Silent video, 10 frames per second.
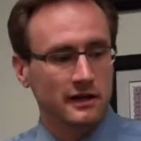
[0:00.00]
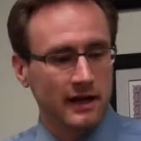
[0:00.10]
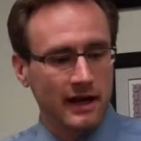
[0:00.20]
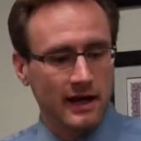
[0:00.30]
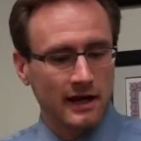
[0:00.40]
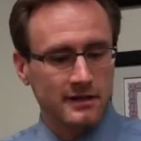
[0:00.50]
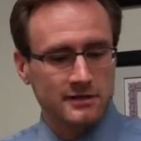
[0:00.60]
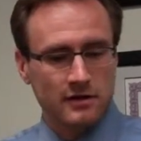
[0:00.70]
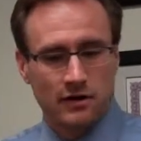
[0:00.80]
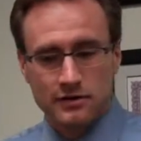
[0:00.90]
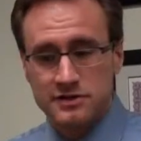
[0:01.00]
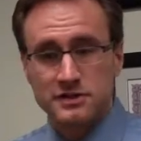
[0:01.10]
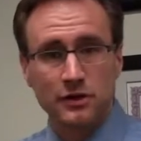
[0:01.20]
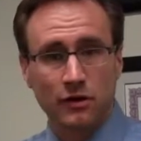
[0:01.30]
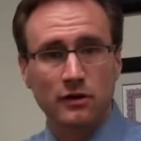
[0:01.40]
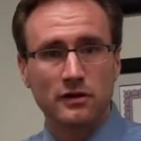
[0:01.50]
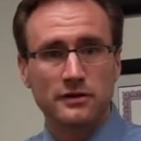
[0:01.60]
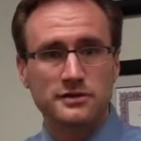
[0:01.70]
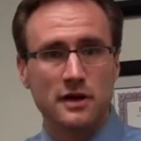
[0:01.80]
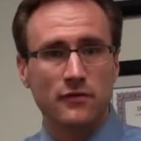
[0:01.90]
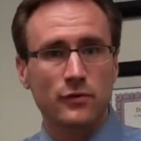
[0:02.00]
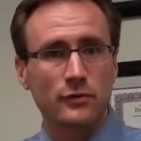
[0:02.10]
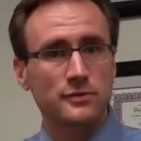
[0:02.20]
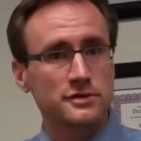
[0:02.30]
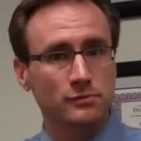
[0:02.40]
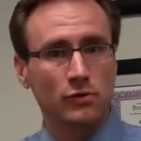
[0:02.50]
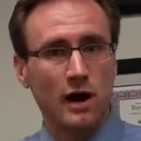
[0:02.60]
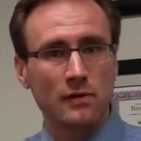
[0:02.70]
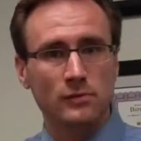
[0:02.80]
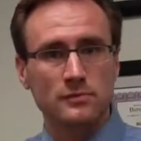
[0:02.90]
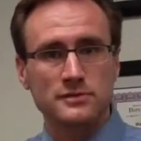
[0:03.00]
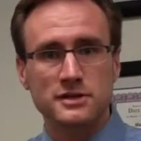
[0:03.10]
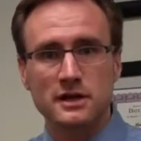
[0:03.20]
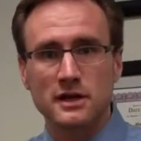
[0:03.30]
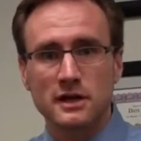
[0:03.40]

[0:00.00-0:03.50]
and are still suffering with some problems.